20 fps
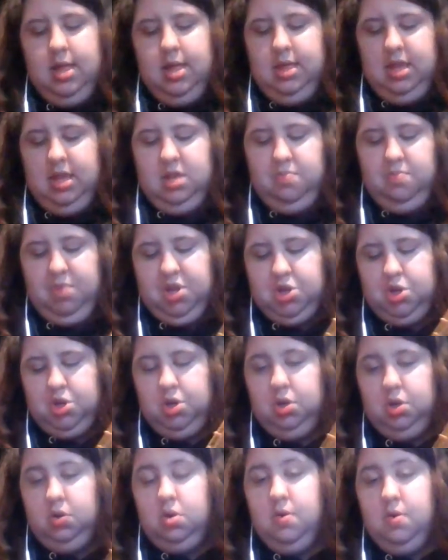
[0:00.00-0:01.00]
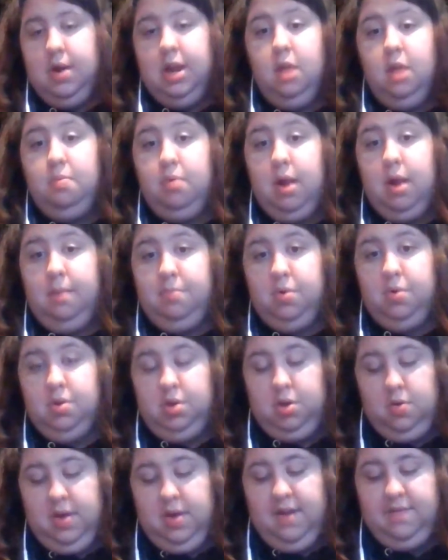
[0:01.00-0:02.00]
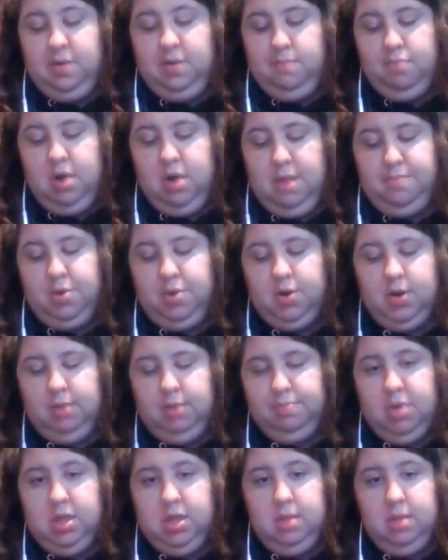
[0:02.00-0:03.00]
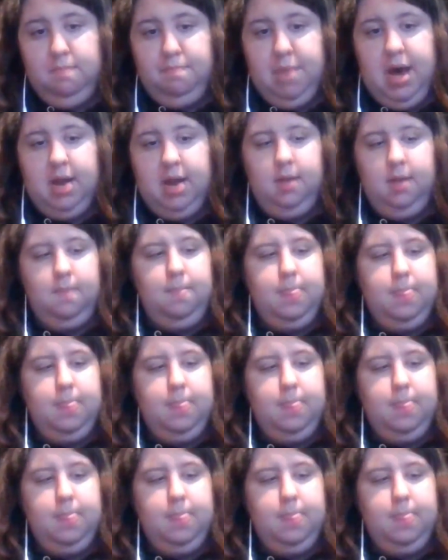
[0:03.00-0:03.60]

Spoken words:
This makes sure you know how to you have your proper grip on the bottom.